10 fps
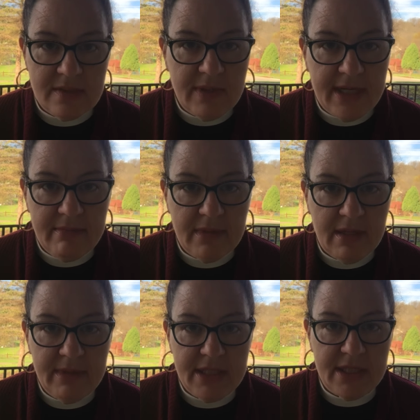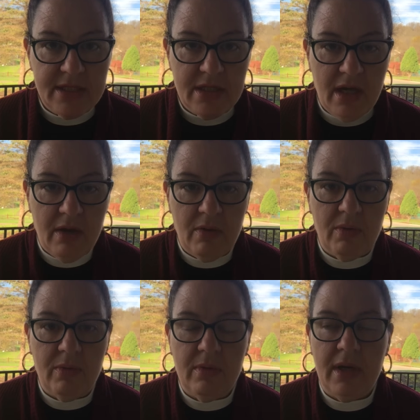what I'm coming to
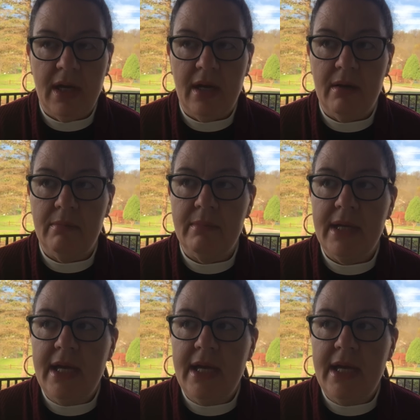know, um,